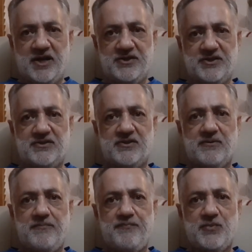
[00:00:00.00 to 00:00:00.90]
Only
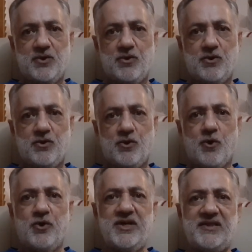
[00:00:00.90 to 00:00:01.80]
then can it
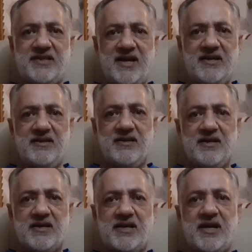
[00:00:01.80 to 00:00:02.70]
secure a
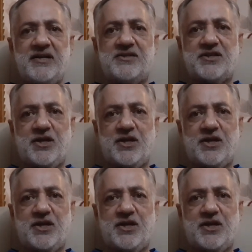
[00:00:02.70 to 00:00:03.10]
stable